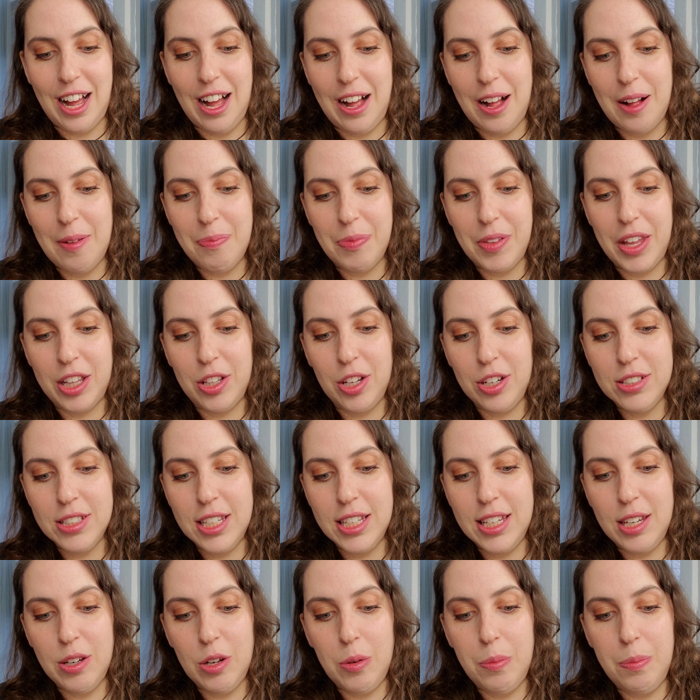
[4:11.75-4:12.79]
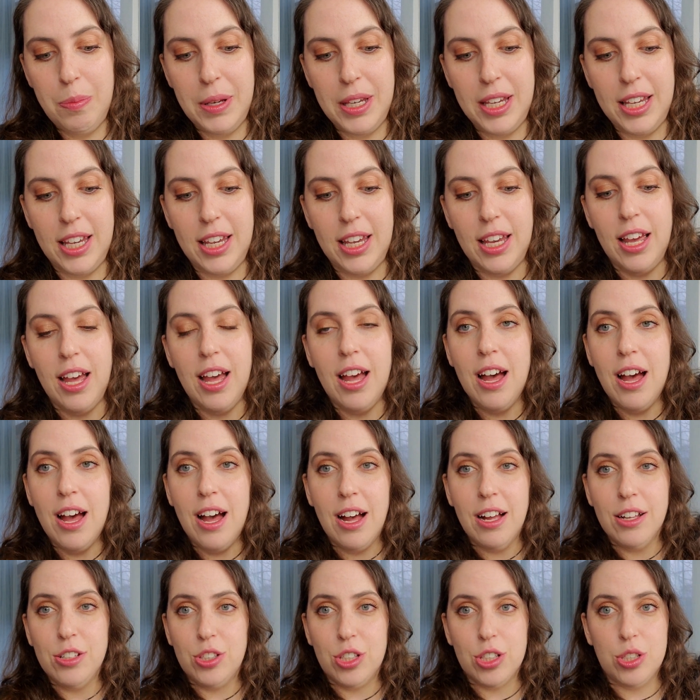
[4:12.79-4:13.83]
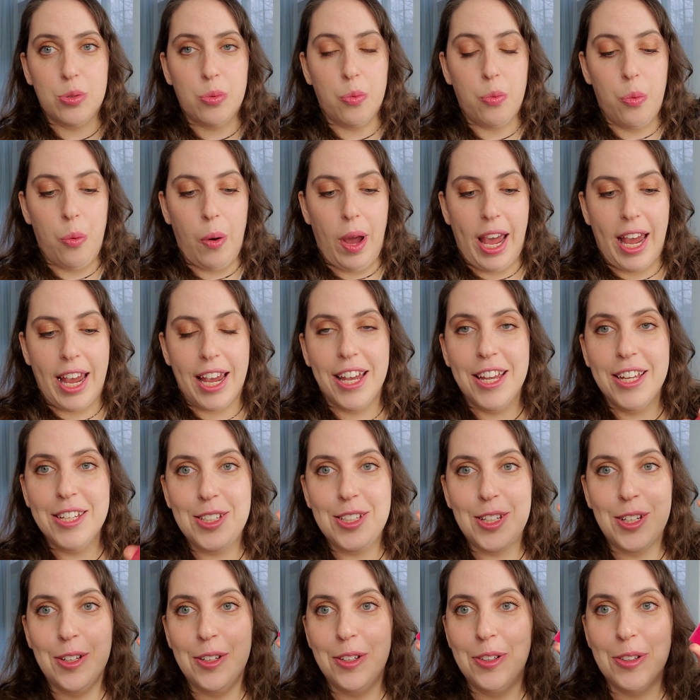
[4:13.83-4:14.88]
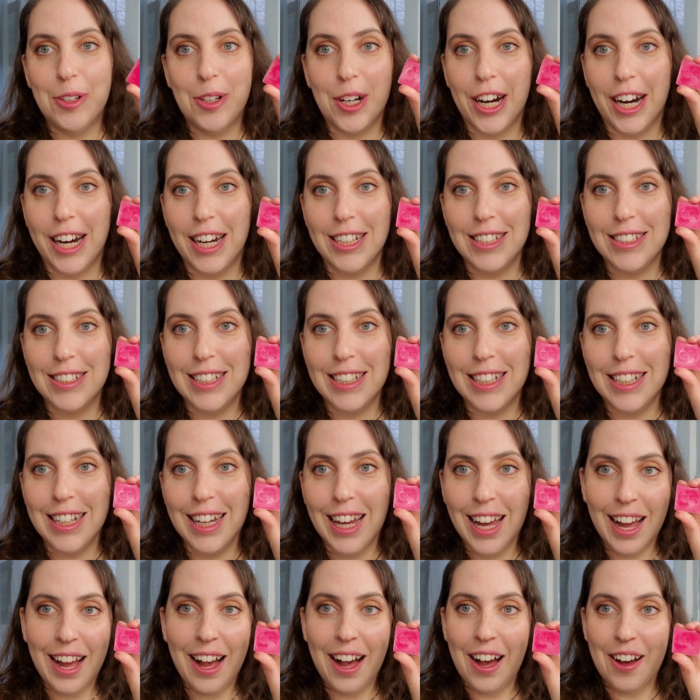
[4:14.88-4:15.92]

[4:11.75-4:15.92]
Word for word: Um, it looks like it would be just way too crazy